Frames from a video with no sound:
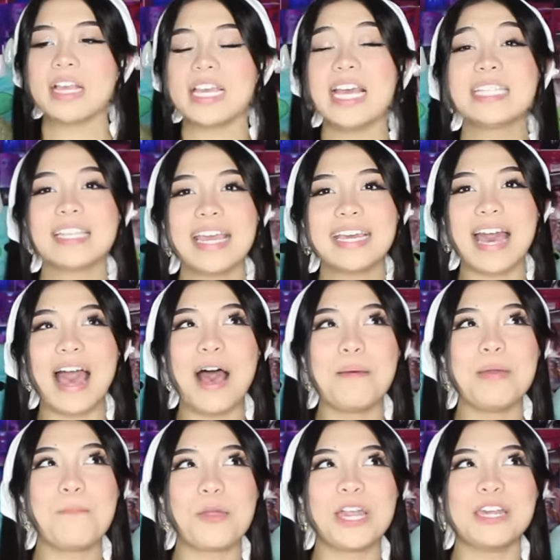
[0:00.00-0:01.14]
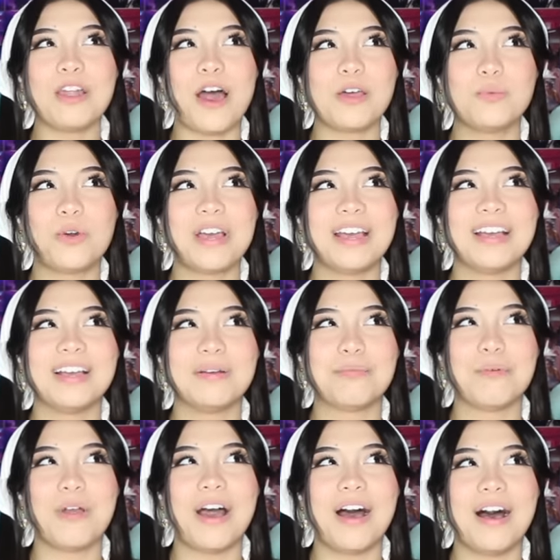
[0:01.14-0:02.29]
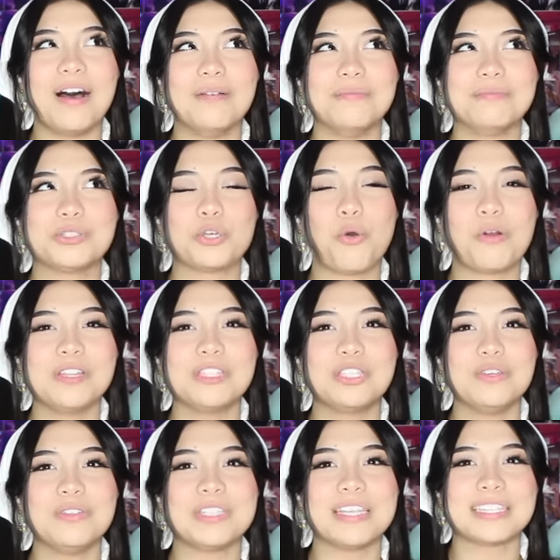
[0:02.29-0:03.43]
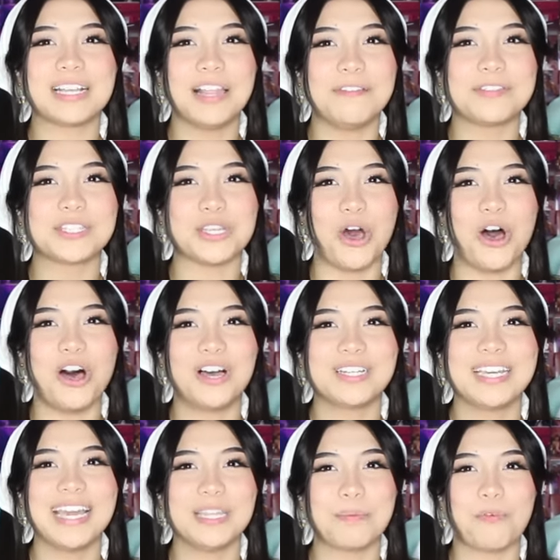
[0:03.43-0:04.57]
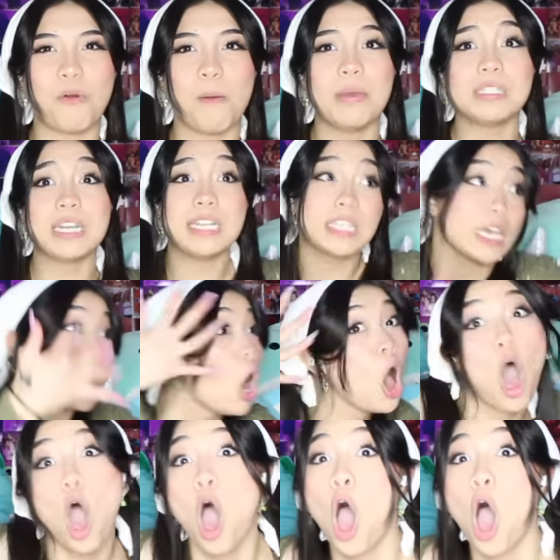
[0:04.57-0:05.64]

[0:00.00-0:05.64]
It's like in Bring It On where Torrance uses Cliff's song in the performance and he's like,